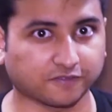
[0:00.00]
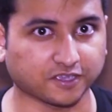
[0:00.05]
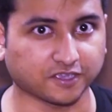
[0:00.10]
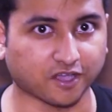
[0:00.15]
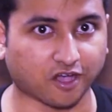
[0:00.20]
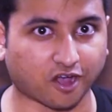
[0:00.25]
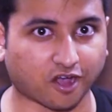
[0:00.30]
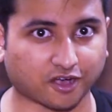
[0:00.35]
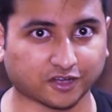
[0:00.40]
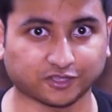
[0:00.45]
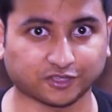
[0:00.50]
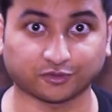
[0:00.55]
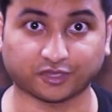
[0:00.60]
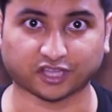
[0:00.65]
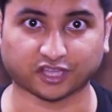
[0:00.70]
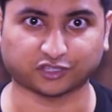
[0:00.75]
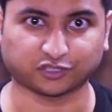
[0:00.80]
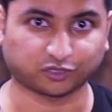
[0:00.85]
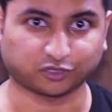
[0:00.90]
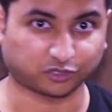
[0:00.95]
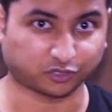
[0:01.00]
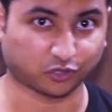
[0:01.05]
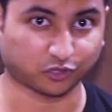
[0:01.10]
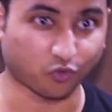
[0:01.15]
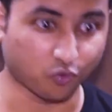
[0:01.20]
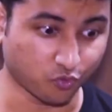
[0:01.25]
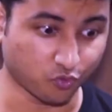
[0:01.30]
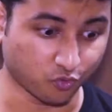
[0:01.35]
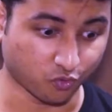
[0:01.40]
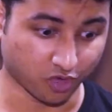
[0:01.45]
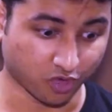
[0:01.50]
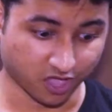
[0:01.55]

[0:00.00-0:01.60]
VR, you can do